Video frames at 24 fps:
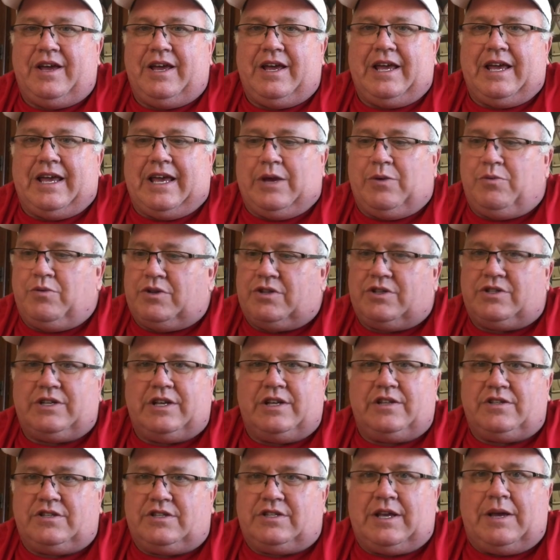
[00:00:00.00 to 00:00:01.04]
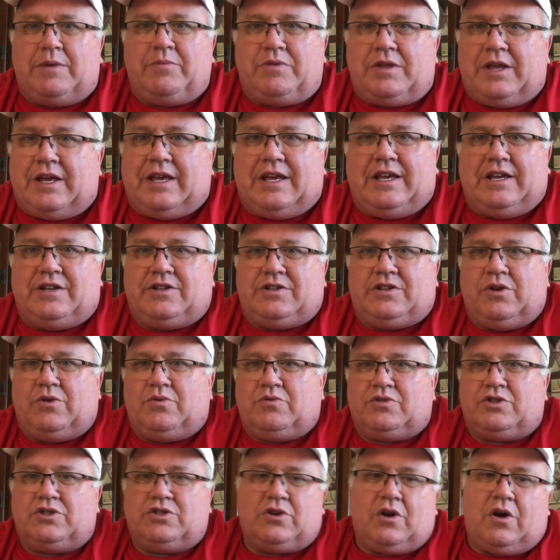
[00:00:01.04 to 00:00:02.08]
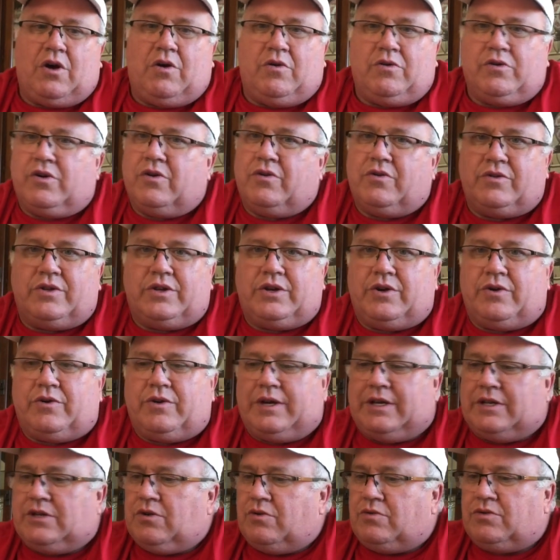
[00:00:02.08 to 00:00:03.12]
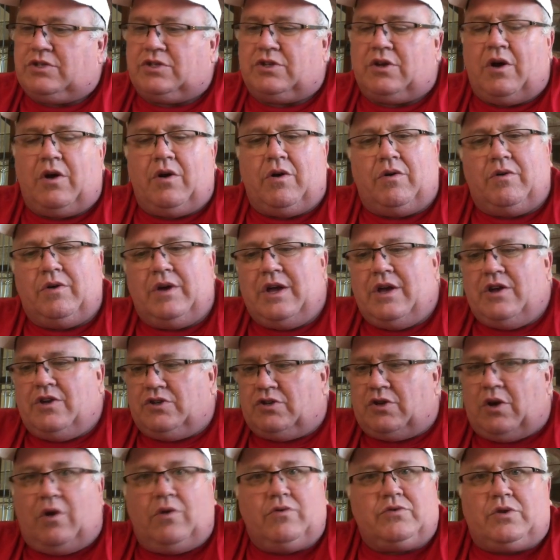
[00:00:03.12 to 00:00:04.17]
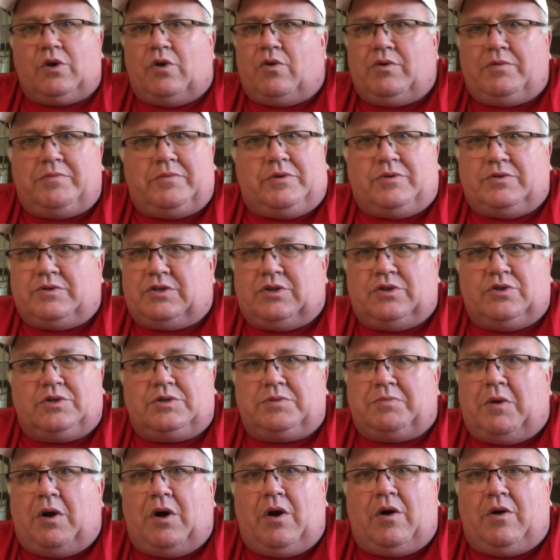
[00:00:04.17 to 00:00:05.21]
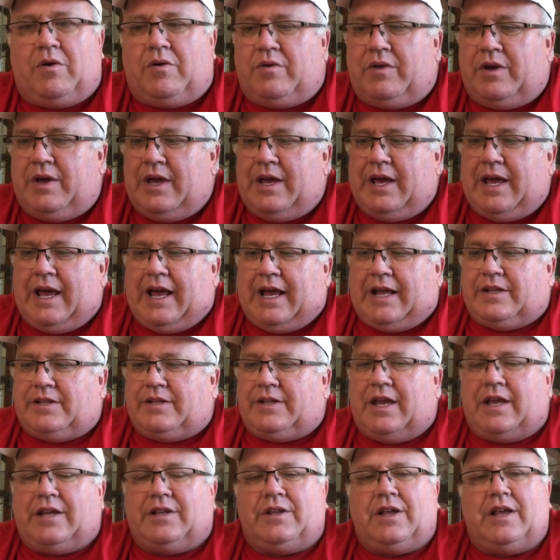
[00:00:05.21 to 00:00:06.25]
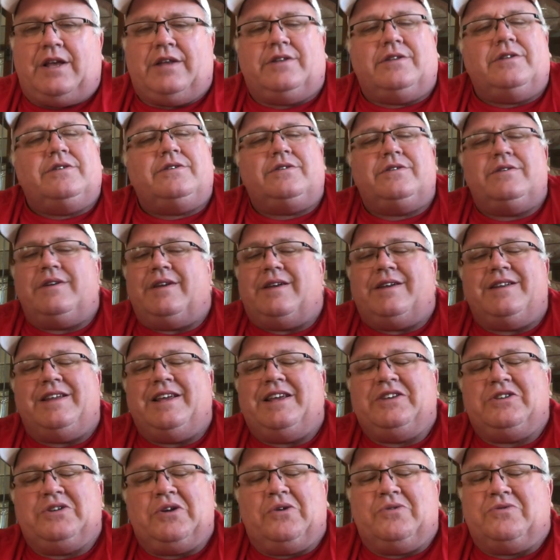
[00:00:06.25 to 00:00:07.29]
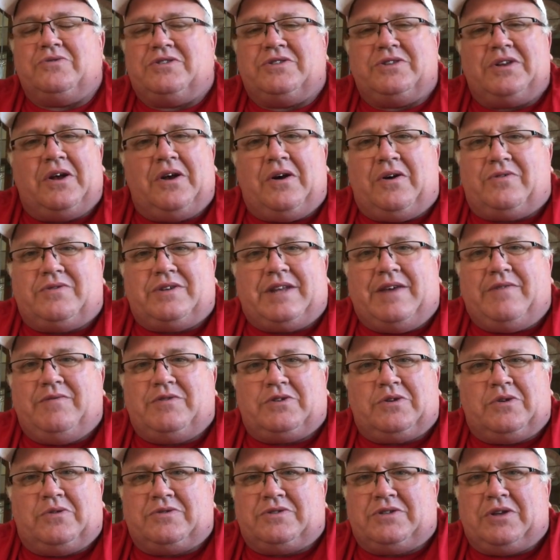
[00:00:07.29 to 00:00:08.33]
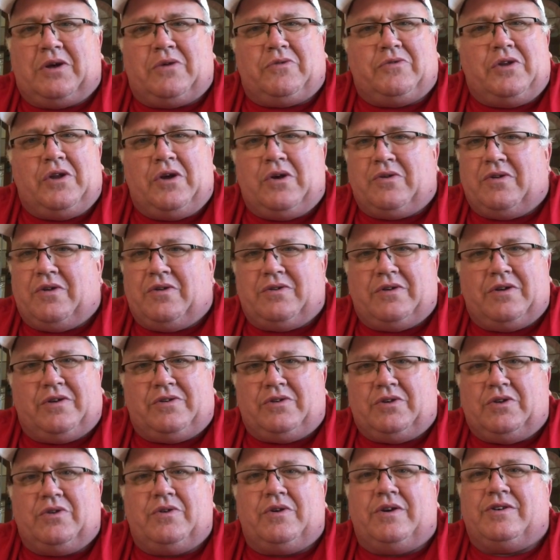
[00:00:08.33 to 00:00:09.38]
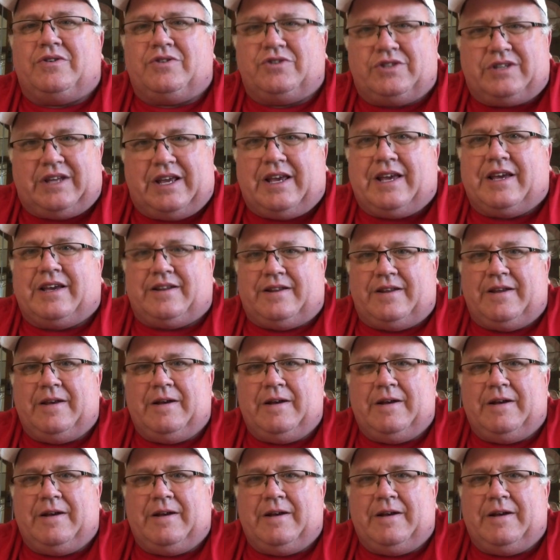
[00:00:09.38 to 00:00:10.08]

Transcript: he would have said the same thing he had told Saul earlier. He told Saul told him he was too small. And he told Saul, David told Saul, no, no, no, you don't understand.